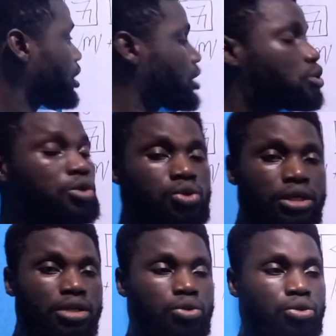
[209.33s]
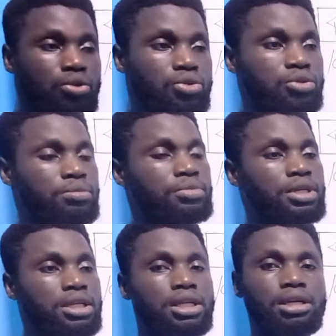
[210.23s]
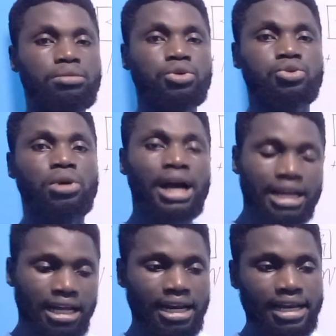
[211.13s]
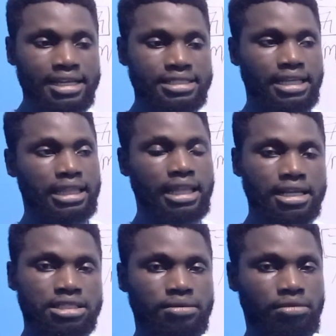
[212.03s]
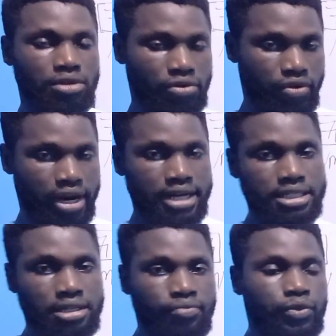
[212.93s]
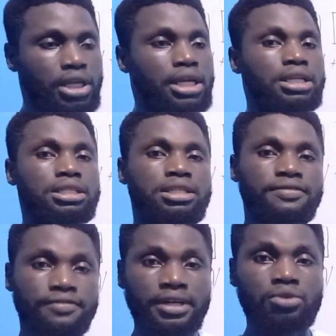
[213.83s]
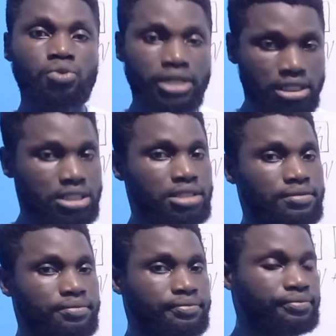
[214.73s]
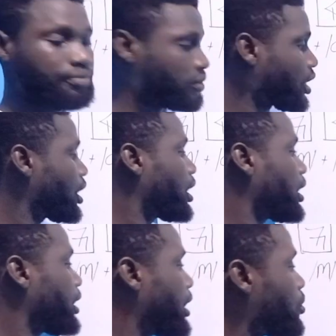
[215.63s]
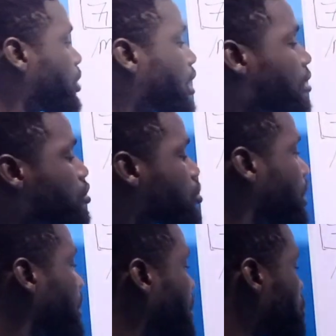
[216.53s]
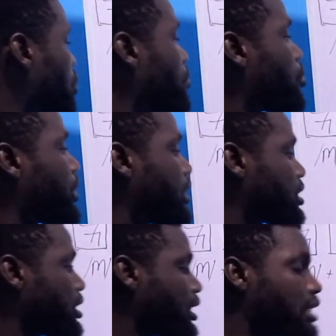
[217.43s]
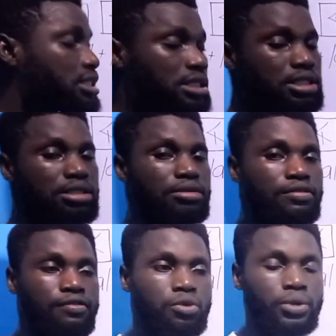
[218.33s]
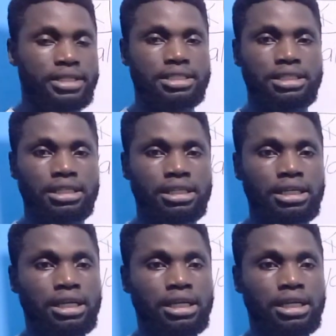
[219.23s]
It also includes being able to analyze the text read in different ways. Then we come to the next component, that is fluency.